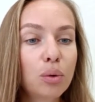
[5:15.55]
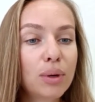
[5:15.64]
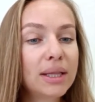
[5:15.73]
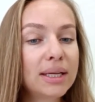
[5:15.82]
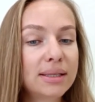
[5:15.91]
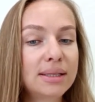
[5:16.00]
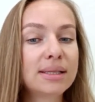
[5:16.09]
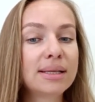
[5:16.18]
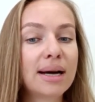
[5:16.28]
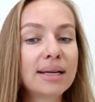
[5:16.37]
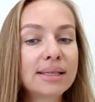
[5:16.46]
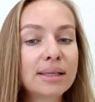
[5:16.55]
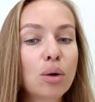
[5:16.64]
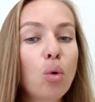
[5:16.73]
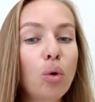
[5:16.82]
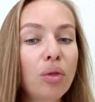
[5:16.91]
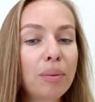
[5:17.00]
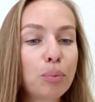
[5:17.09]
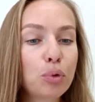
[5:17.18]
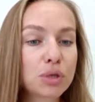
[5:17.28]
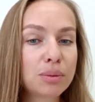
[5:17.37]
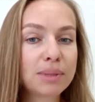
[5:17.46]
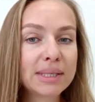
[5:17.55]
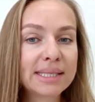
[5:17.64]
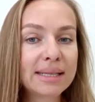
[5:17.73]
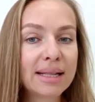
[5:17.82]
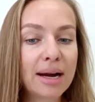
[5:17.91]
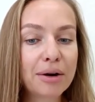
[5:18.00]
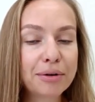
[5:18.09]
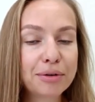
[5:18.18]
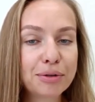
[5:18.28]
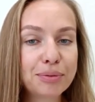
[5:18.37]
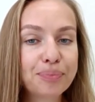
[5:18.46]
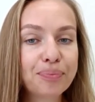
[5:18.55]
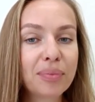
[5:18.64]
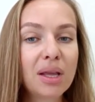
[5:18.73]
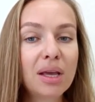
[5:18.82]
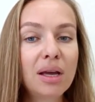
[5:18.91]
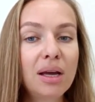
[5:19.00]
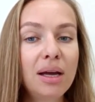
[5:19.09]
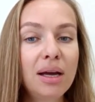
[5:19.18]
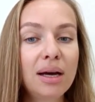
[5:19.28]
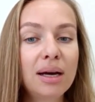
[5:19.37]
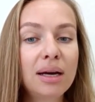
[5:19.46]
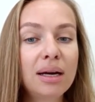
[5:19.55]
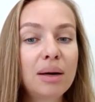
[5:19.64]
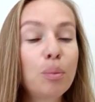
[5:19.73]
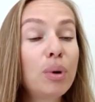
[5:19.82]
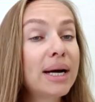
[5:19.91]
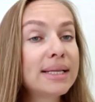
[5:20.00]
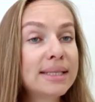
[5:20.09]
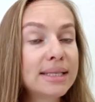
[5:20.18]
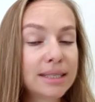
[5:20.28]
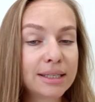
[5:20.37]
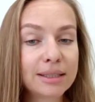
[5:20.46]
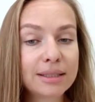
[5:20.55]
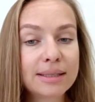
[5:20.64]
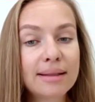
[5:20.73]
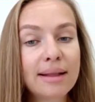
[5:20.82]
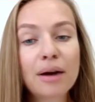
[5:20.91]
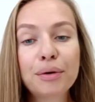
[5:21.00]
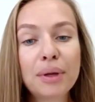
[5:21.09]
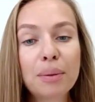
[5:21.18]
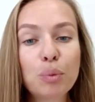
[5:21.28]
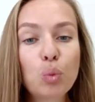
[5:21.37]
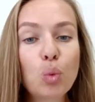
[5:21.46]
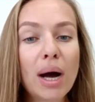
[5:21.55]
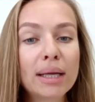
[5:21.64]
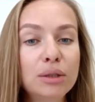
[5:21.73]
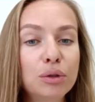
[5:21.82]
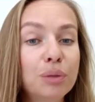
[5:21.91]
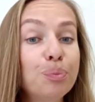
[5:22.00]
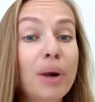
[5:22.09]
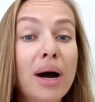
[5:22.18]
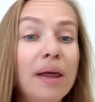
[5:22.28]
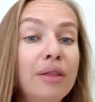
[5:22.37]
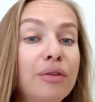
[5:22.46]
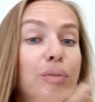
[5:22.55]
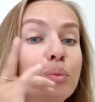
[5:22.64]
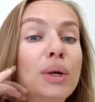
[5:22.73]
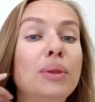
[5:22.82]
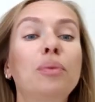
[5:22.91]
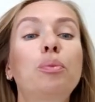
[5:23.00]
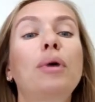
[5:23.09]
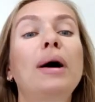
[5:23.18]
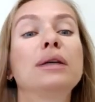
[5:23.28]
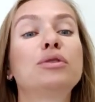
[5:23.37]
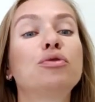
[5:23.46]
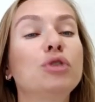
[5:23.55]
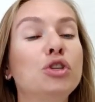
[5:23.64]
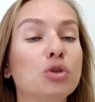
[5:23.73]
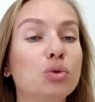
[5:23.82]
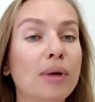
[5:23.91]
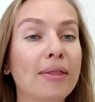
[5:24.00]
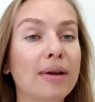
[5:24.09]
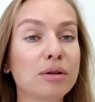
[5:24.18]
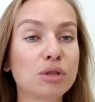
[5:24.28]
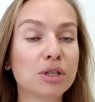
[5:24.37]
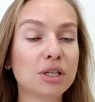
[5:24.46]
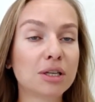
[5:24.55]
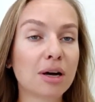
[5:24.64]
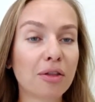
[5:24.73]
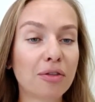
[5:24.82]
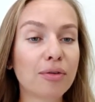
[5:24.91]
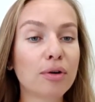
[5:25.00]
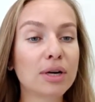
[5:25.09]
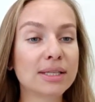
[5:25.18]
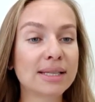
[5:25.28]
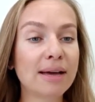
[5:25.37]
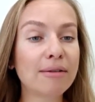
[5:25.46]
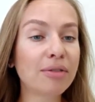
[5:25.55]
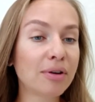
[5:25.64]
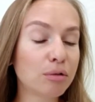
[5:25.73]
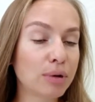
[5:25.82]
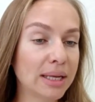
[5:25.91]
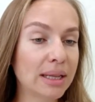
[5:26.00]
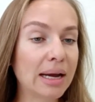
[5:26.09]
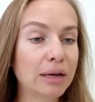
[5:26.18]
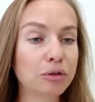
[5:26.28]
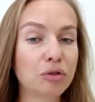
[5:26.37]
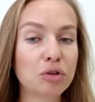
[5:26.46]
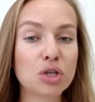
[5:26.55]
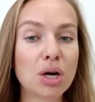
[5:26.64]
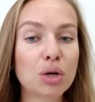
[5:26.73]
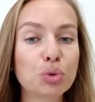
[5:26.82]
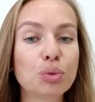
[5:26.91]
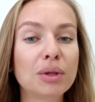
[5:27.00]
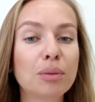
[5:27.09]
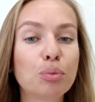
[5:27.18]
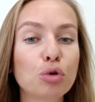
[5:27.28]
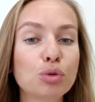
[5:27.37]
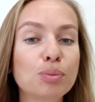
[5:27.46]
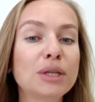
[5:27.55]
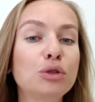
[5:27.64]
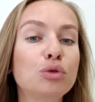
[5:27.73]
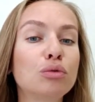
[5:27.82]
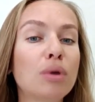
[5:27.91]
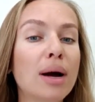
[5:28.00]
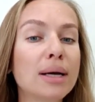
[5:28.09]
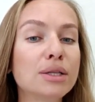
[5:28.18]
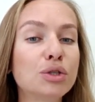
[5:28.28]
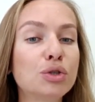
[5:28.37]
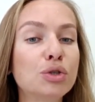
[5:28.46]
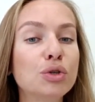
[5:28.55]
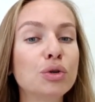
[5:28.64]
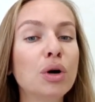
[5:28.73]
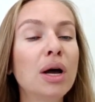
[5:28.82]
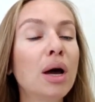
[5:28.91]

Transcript: Well, let's discuss all the possible scenarios. Buy signal, scenario number 1, you can buy it when the price reaches 1,837, the green line on the chart, with the prospect to rise to